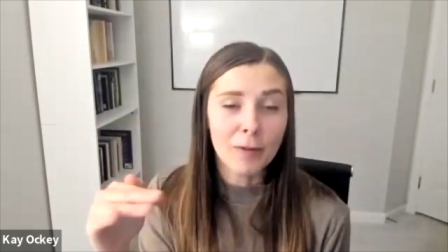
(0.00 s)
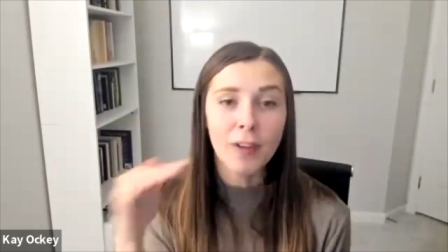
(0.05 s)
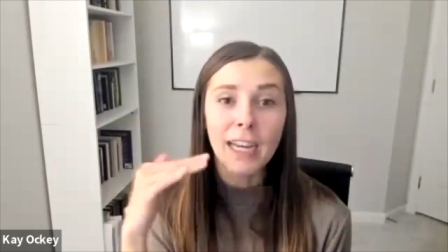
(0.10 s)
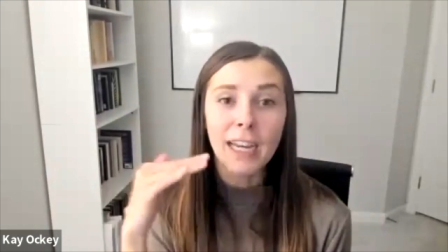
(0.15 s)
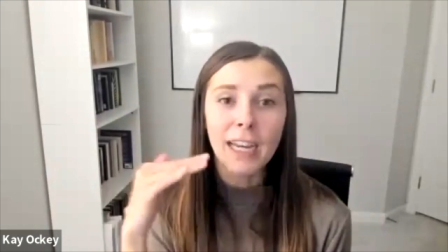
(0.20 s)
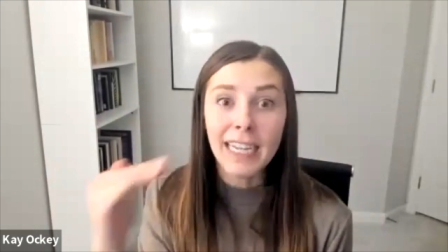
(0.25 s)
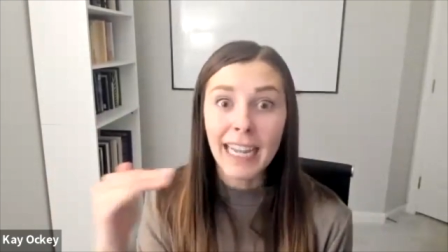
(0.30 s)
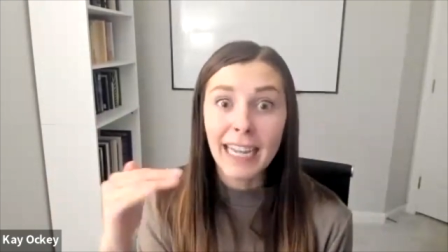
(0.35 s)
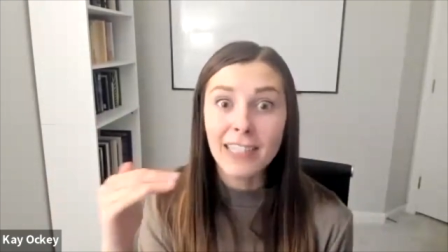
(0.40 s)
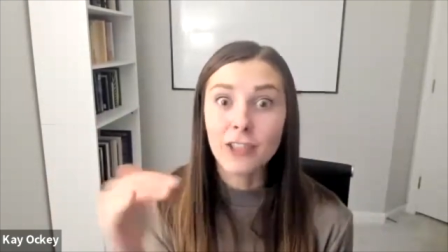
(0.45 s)

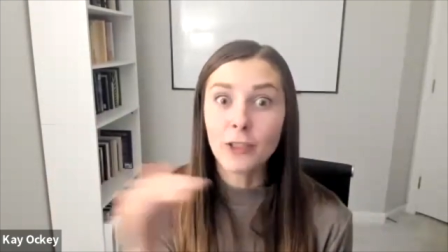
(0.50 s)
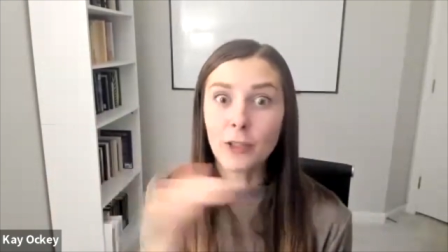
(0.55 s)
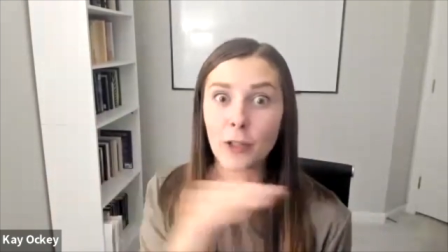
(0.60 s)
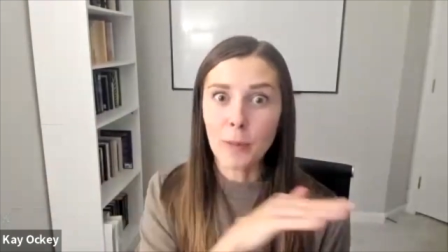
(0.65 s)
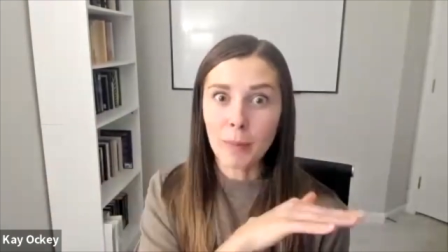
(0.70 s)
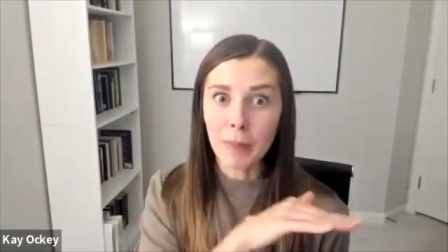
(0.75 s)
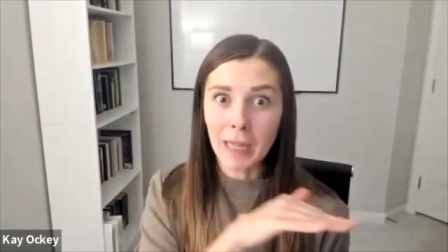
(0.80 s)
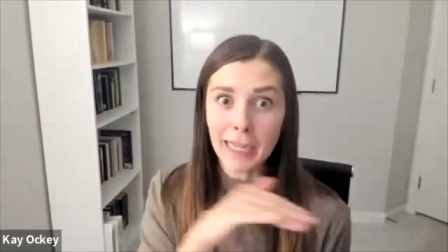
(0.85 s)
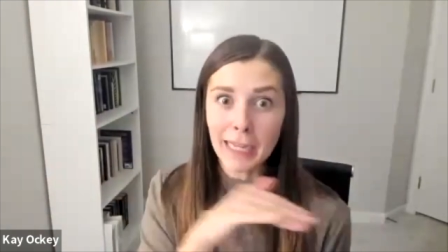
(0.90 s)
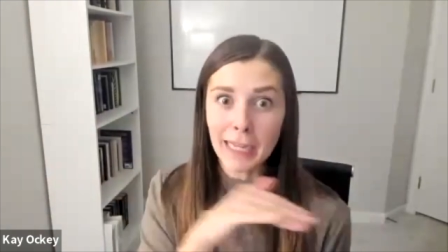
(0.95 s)

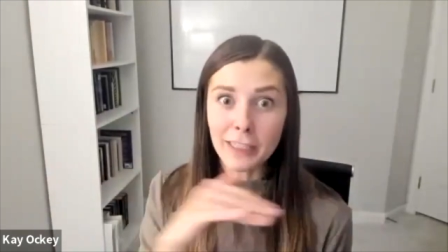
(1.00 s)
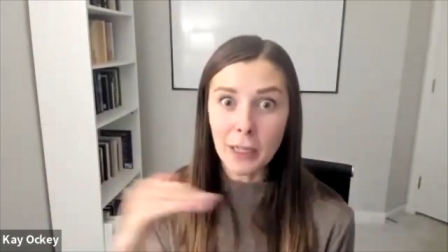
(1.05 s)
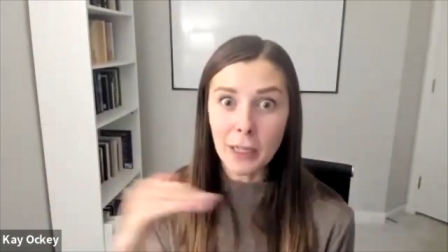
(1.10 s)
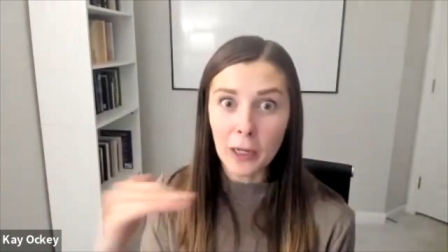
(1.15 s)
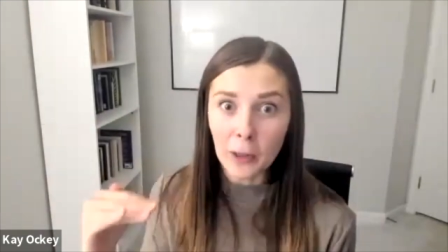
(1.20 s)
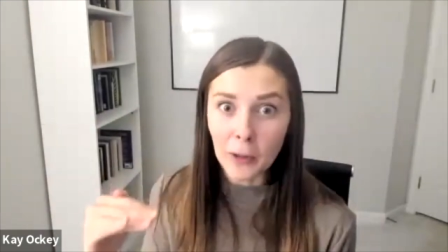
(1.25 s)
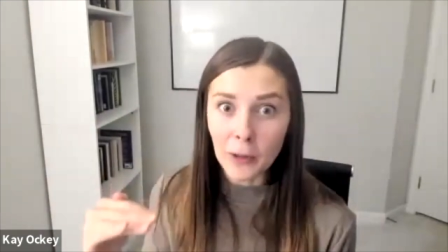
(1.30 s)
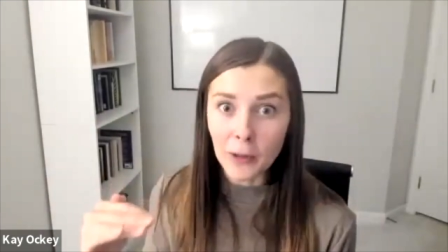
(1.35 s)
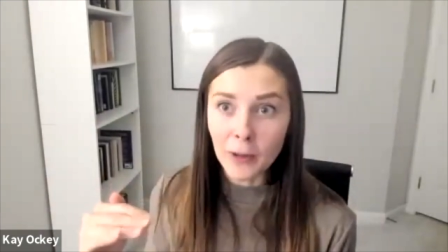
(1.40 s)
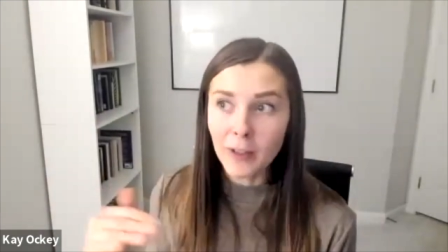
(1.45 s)
financial yeah.
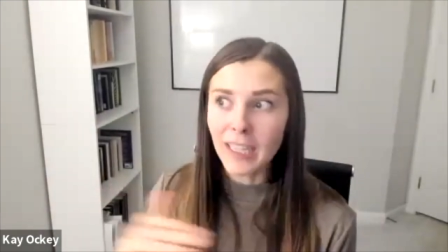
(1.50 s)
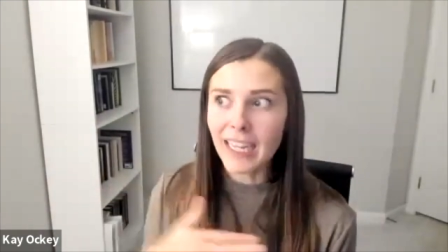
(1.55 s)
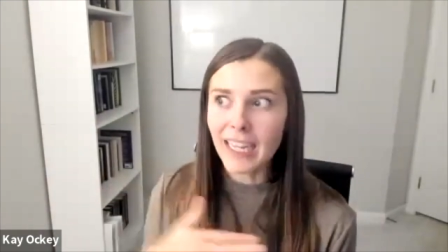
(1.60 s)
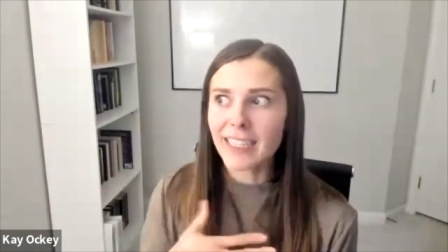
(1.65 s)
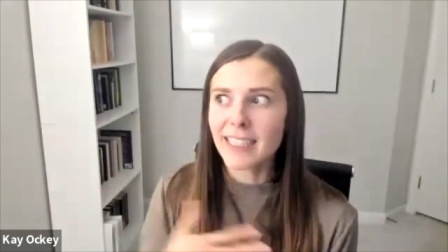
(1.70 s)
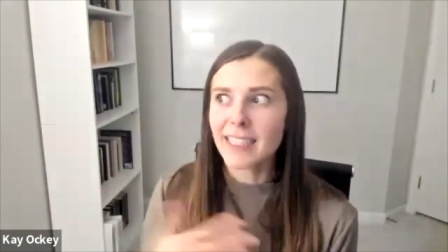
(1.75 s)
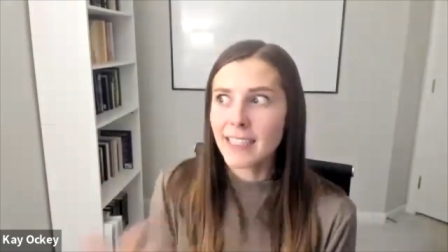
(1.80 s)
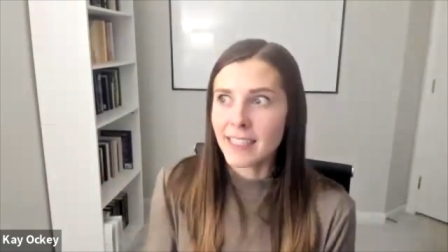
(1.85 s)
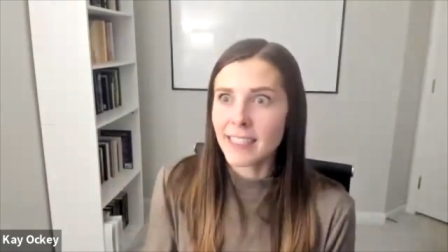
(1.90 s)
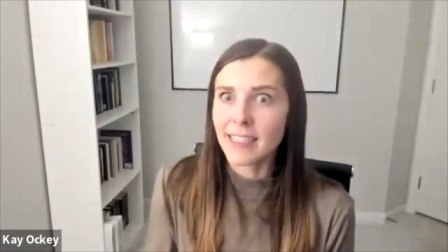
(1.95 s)
plateau
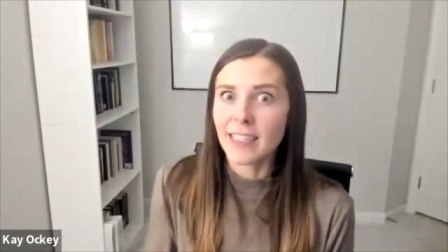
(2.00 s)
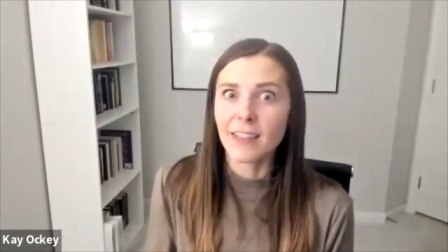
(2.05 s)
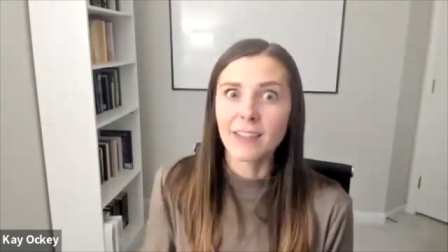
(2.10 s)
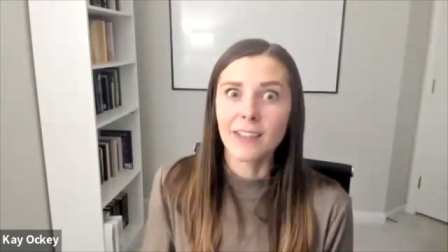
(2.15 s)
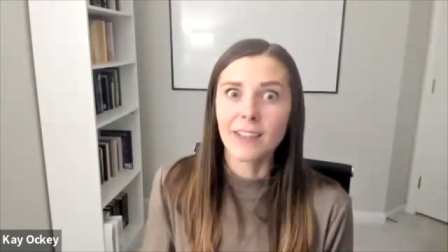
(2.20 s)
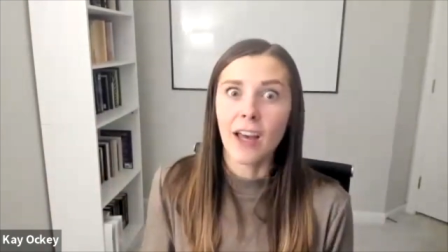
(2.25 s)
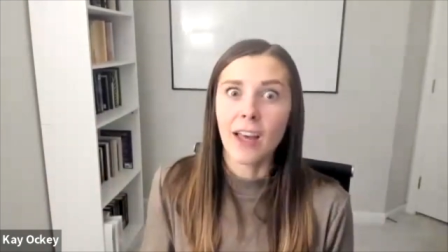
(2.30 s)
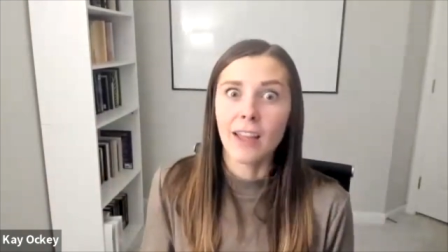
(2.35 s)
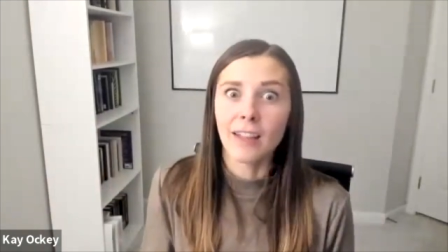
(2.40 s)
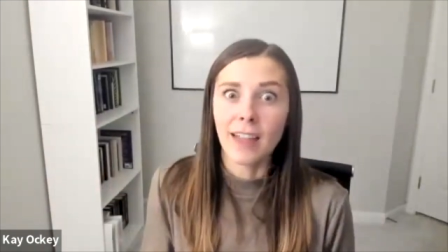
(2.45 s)
it's still
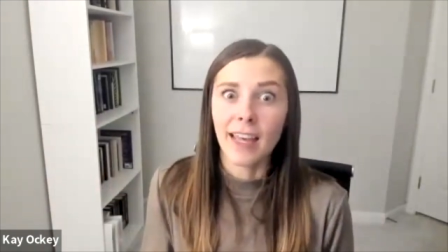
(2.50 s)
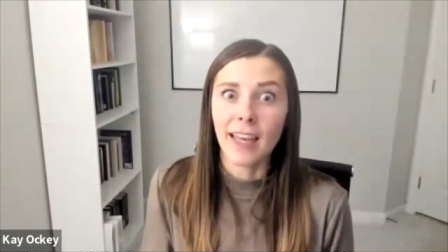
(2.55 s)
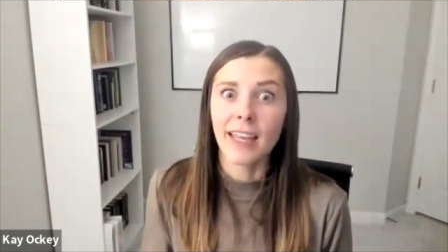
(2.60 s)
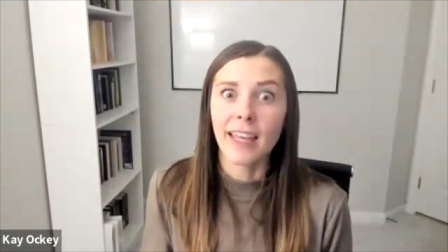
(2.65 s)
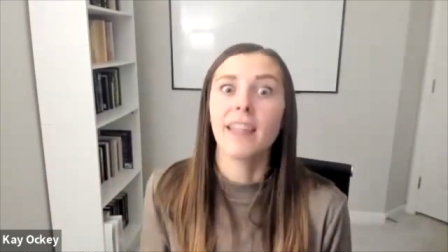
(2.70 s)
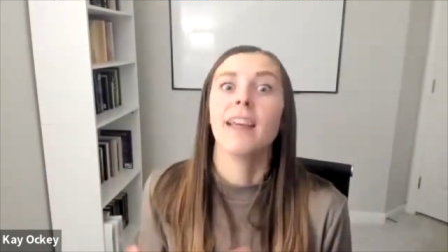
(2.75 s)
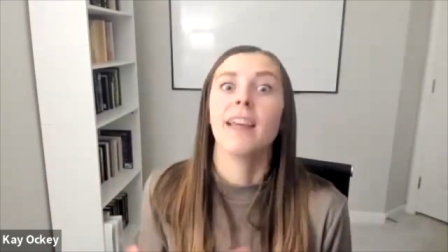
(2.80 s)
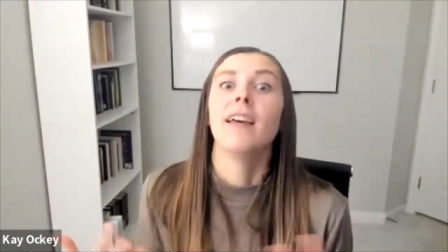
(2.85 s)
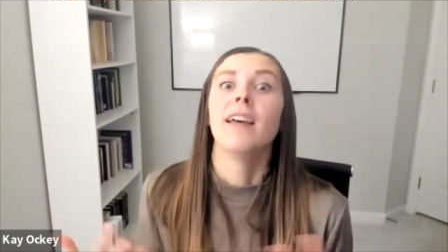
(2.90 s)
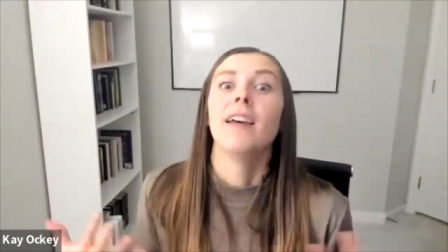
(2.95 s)
not like